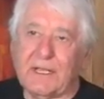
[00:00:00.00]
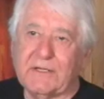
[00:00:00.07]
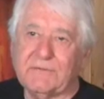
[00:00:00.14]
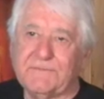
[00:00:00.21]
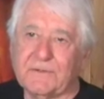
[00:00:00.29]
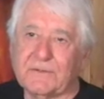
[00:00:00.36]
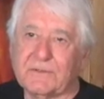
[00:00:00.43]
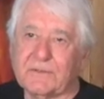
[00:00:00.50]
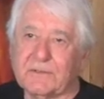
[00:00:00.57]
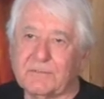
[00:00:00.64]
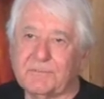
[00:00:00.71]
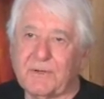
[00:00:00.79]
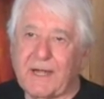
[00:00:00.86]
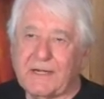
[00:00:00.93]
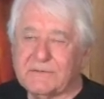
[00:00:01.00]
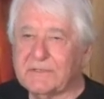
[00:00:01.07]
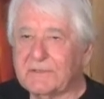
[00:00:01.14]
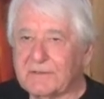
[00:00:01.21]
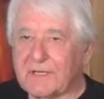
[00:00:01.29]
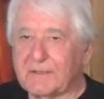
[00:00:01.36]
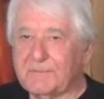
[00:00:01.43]
As for
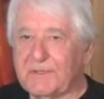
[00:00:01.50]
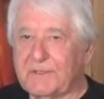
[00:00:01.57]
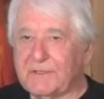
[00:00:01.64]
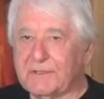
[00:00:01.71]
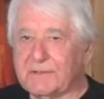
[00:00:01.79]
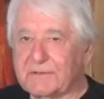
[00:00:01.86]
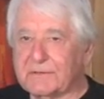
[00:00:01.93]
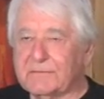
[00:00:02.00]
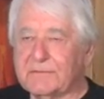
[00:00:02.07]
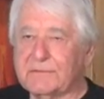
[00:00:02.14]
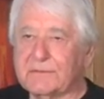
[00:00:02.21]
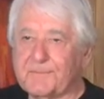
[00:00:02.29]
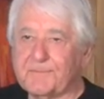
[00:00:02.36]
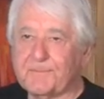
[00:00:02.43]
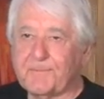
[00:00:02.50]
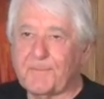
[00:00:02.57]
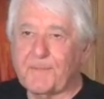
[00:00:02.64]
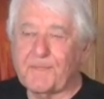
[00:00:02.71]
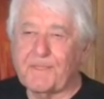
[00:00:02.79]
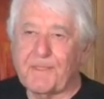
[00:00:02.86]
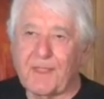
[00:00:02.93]
practical applications,
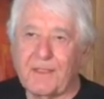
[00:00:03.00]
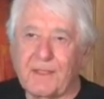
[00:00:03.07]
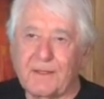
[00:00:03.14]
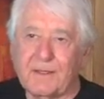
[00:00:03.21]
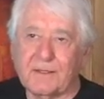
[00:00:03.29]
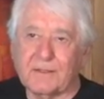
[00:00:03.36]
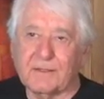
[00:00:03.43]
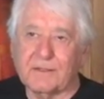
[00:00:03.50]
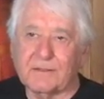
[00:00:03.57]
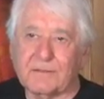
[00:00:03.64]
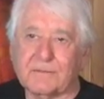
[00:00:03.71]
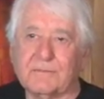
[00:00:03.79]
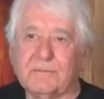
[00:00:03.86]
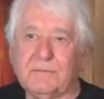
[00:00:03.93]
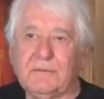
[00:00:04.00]
uh,